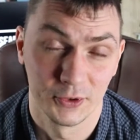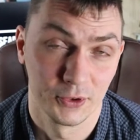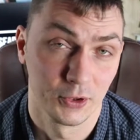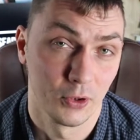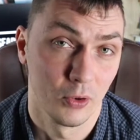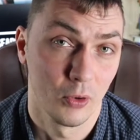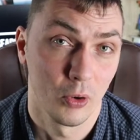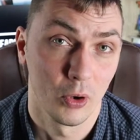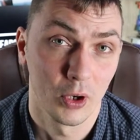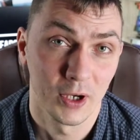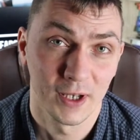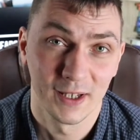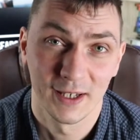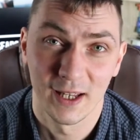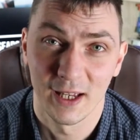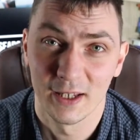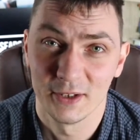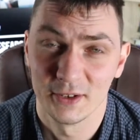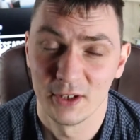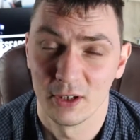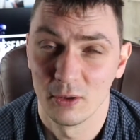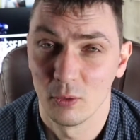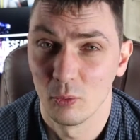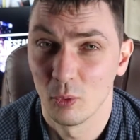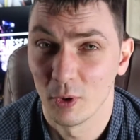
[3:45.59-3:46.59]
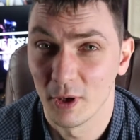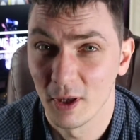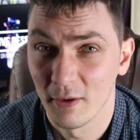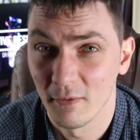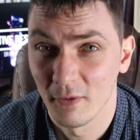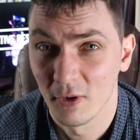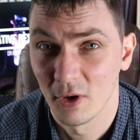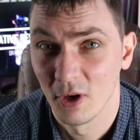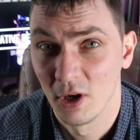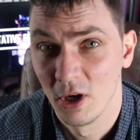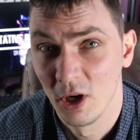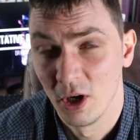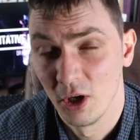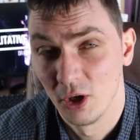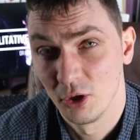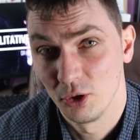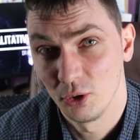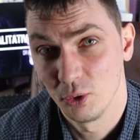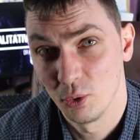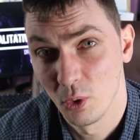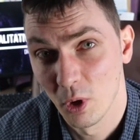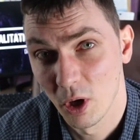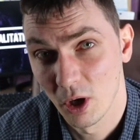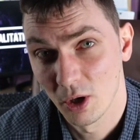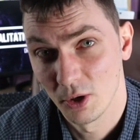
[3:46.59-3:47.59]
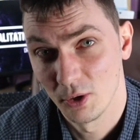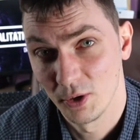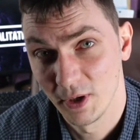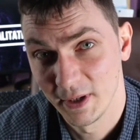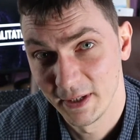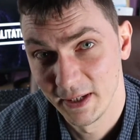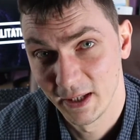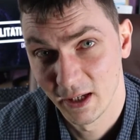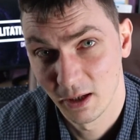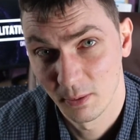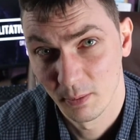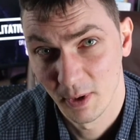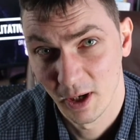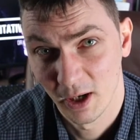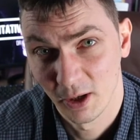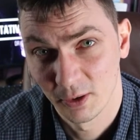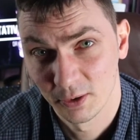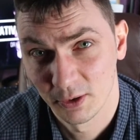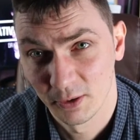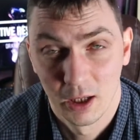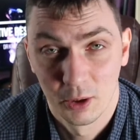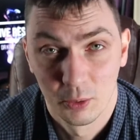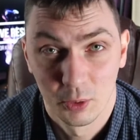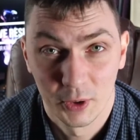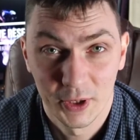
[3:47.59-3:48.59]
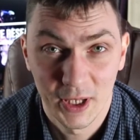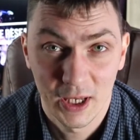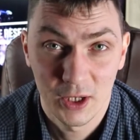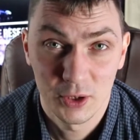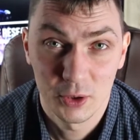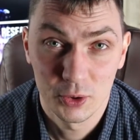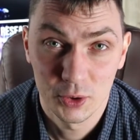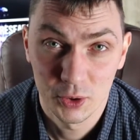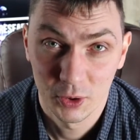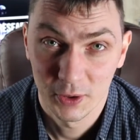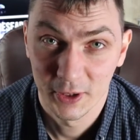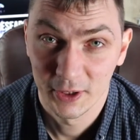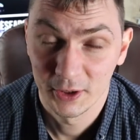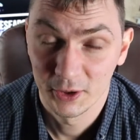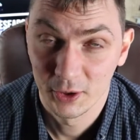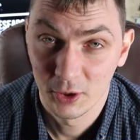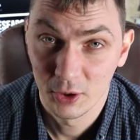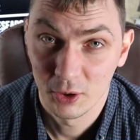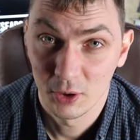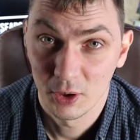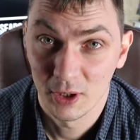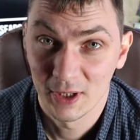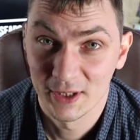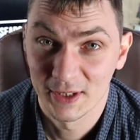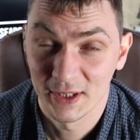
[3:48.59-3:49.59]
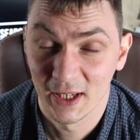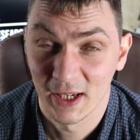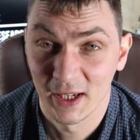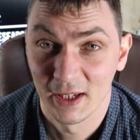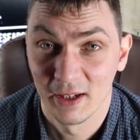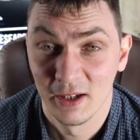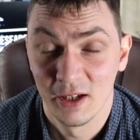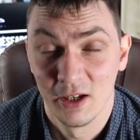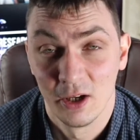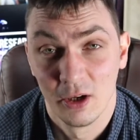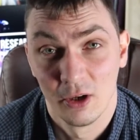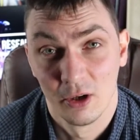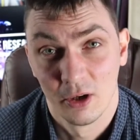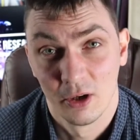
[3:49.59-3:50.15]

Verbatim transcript: So organizing whatever you are reading about. And what I usually do is I